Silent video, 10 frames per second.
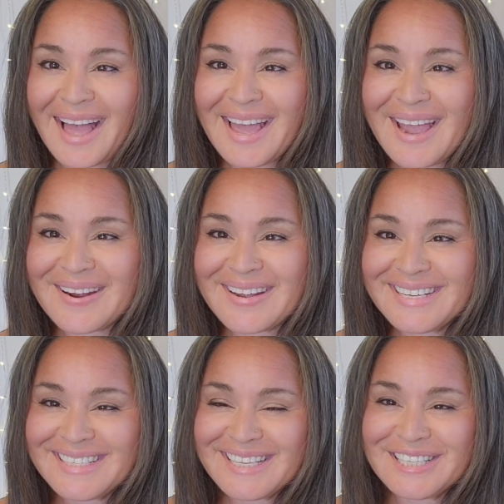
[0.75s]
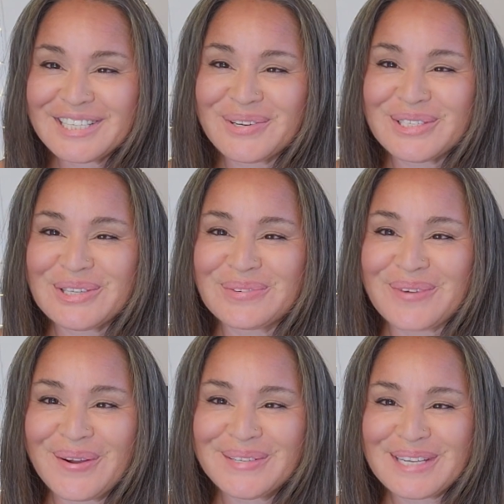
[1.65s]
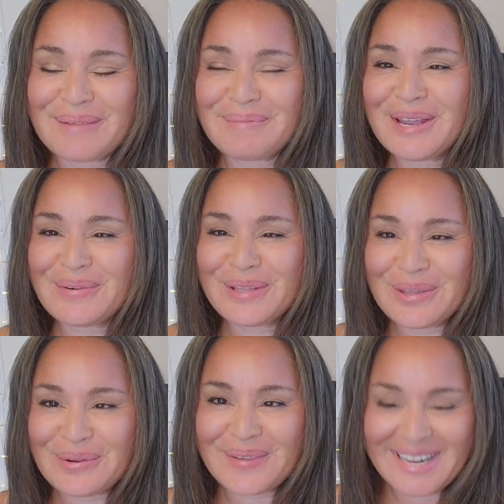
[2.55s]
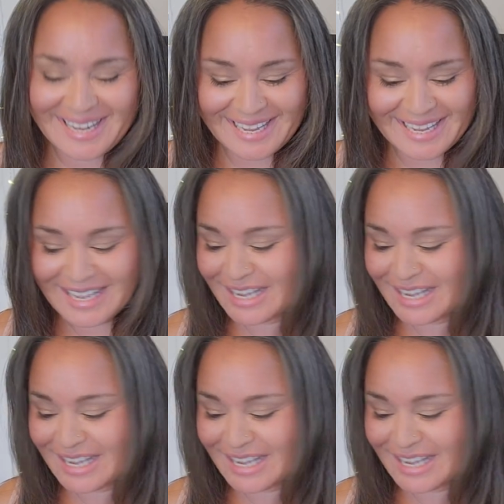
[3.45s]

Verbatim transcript: Hi Aries, this is Crystal Rose and I'm here with your reading.